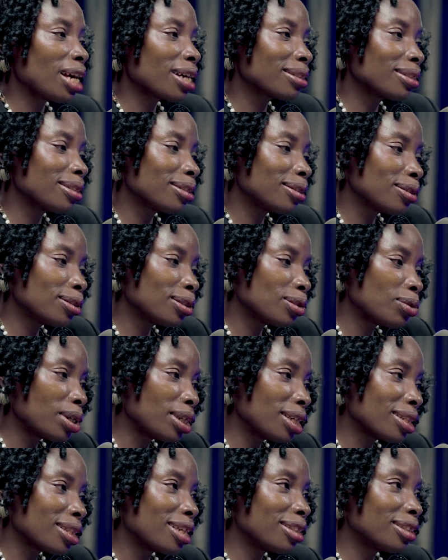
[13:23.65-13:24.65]
access to a
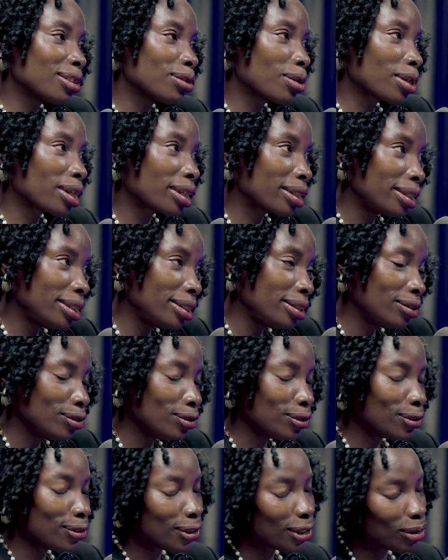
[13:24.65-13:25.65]
toilet that is not clean,
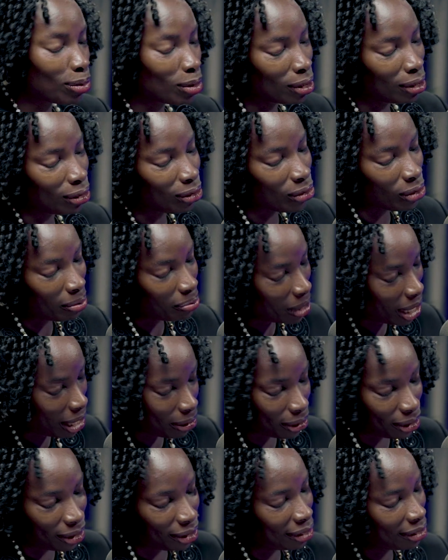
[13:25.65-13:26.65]
you just want to jump
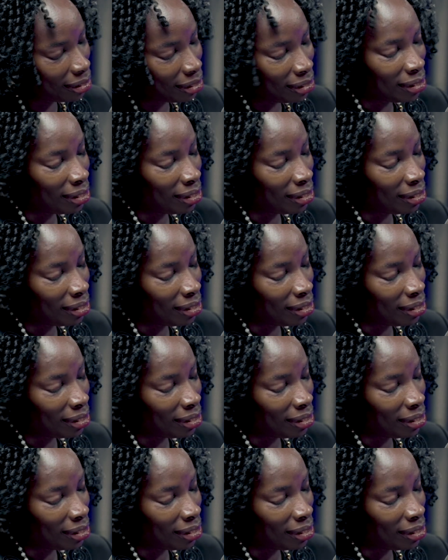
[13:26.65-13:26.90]
out.